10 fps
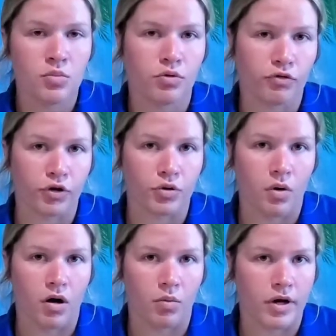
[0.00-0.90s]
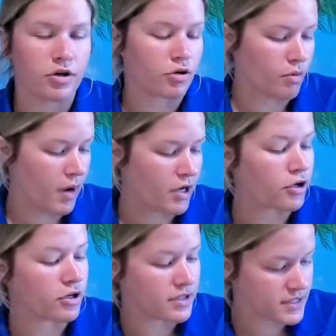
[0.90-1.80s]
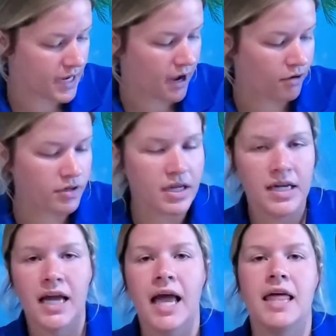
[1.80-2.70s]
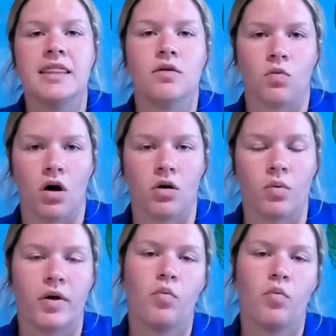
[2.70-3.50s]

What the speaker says: Before you walk away, you're going to remind her down, and then walk away.